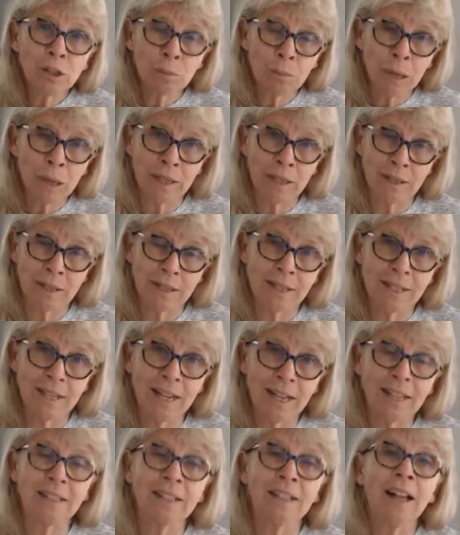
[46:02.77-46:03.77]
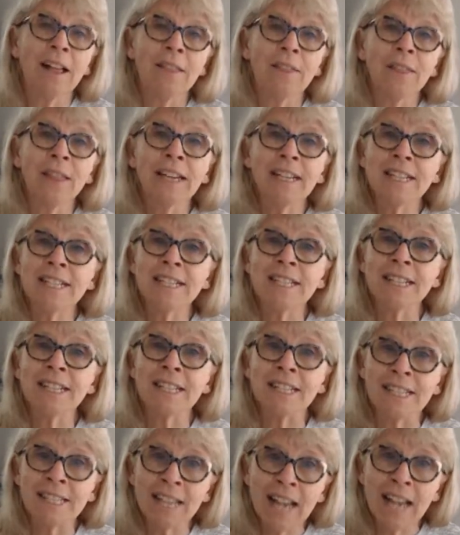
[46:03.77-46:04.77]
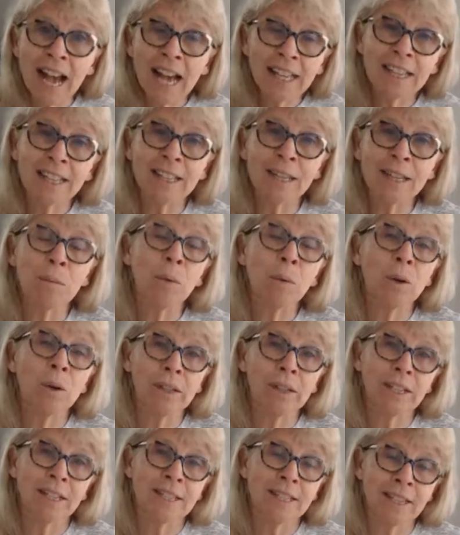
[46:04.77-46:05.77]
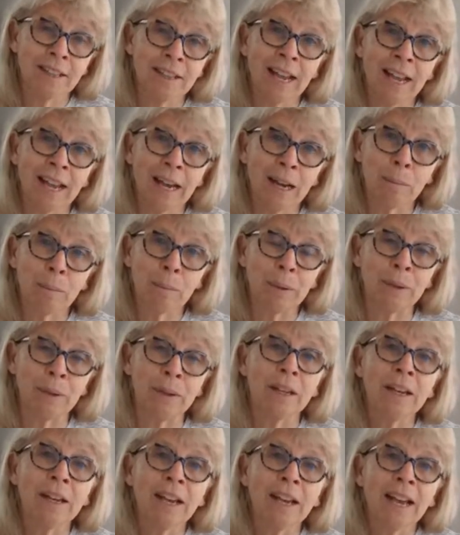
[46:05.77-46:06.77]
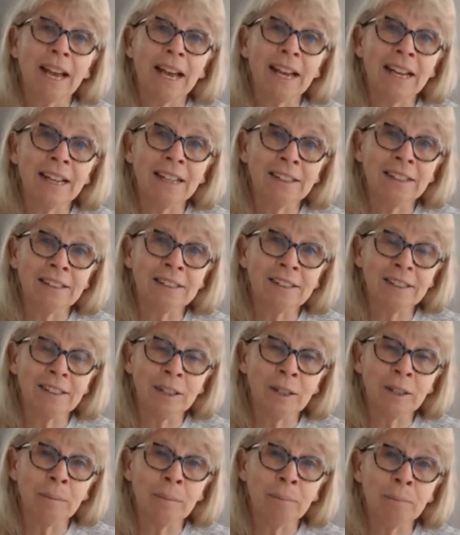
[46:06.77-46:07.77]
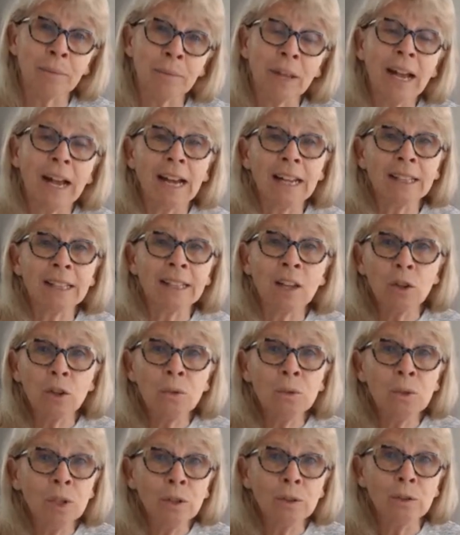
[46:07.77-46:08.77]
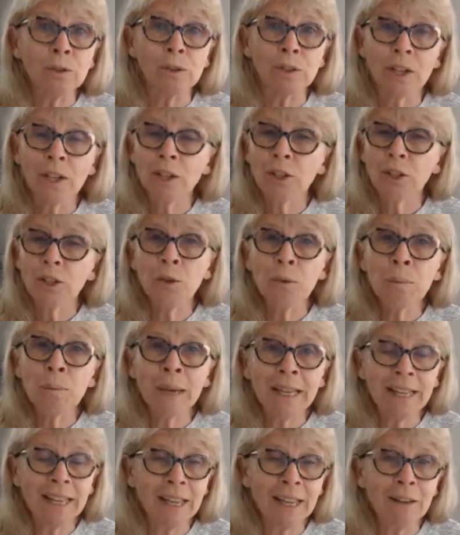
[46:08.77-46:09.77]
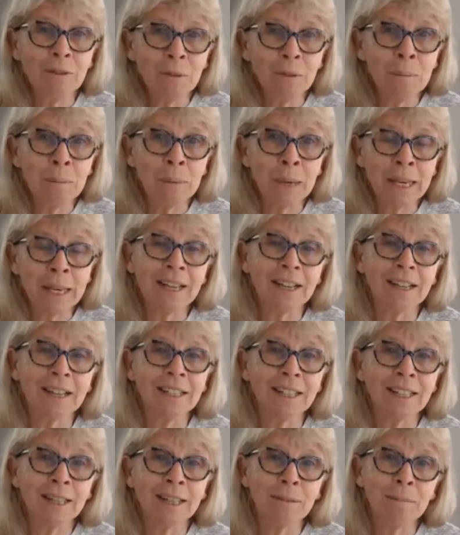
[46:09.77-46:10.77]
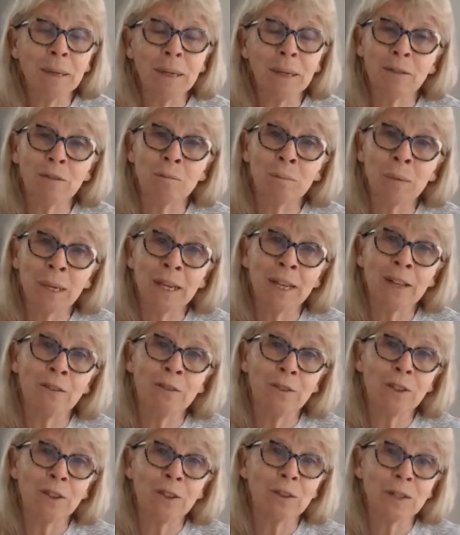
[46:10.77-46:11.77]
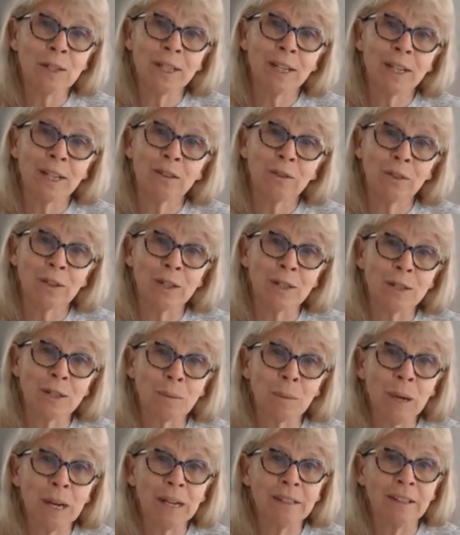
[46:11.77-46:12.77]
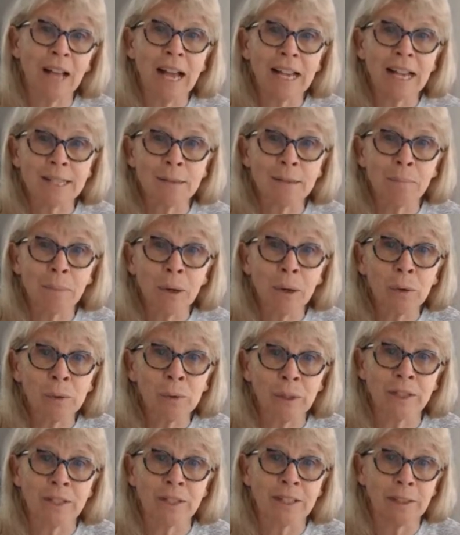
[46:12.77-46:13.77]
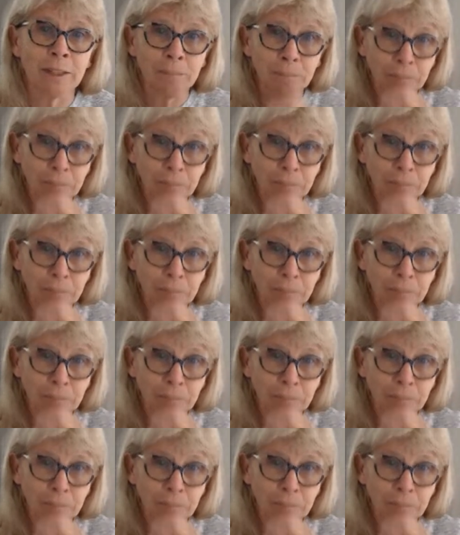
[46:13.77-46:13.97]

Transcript: Smart set, that is exactly what is going to happen. And who knows, you may even make a little bit of money for yourself as well as a bonus.